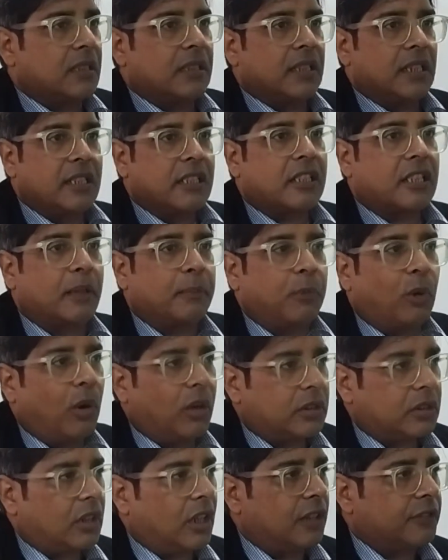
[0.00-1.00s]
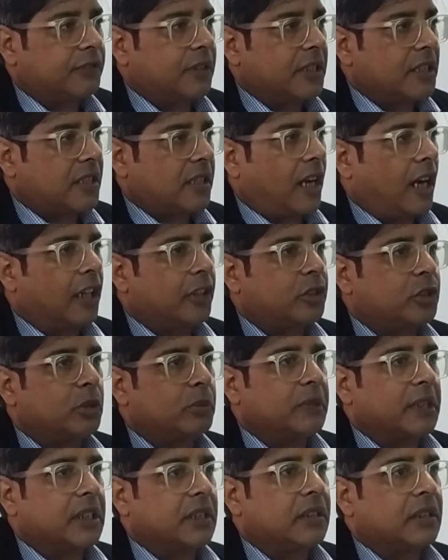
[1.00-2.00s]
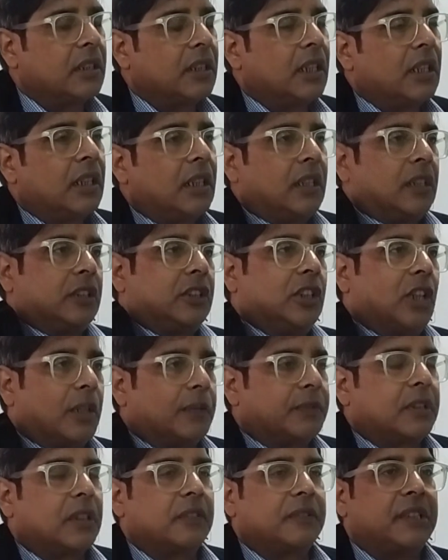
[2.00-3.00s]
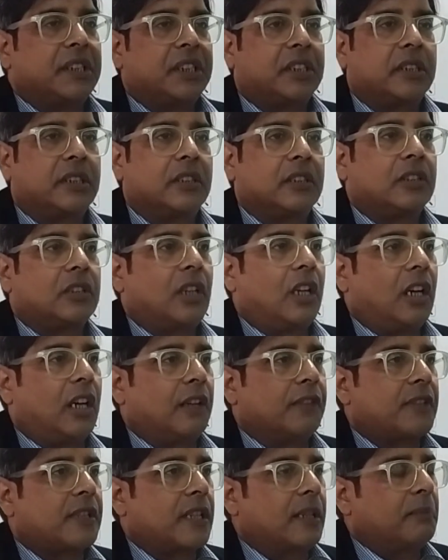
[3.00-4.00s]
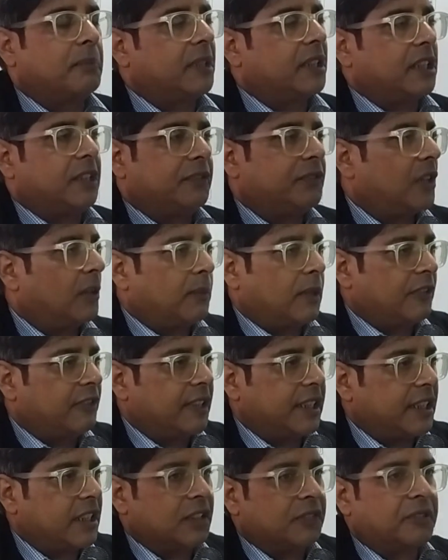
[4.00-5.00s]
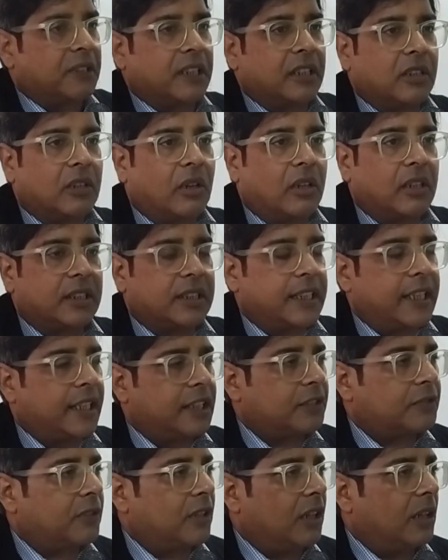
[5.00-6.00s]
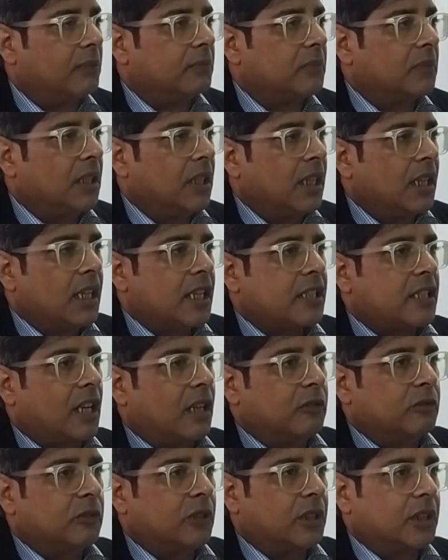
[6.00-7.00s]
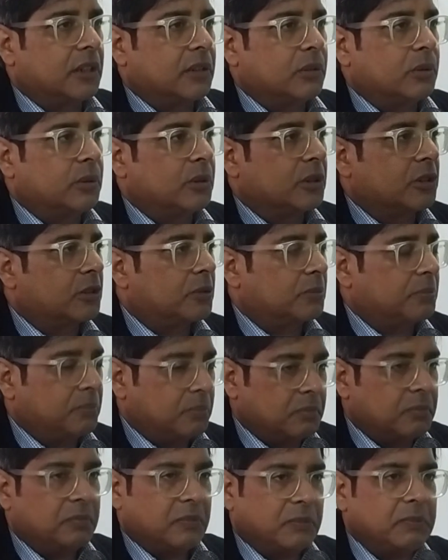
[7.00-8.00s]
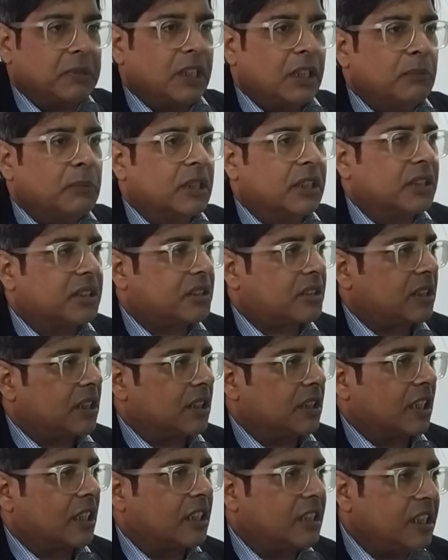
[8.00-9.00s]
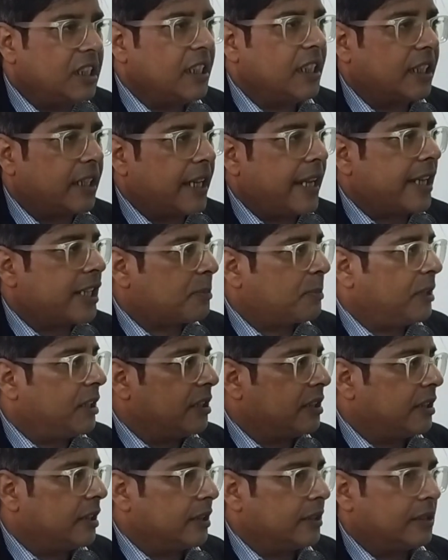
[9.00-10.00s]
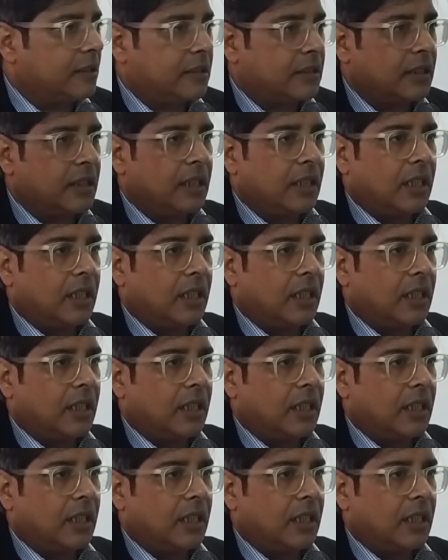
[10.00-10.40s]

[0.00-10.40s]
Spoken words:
in support of this argument, the observations of somebody from a very different context, from someone who is immersed in the Greek experience,